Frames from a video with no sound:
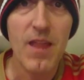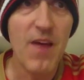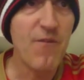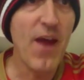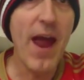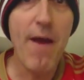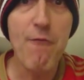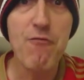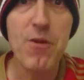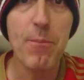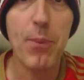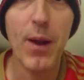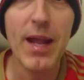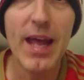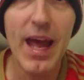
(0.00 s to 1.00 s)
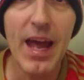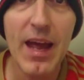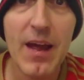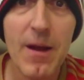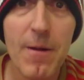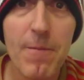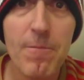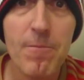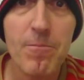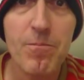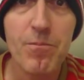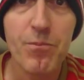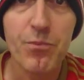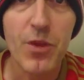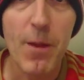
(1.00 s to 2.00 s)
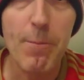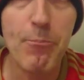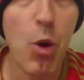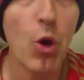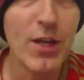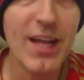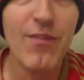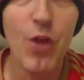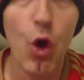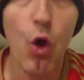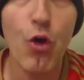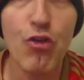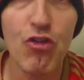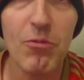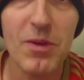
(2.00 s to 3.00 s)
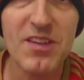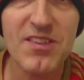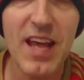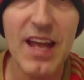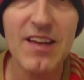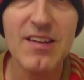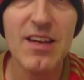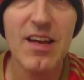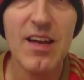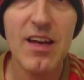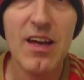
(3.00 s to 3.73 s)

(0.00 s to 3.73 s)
If every player put in the 100%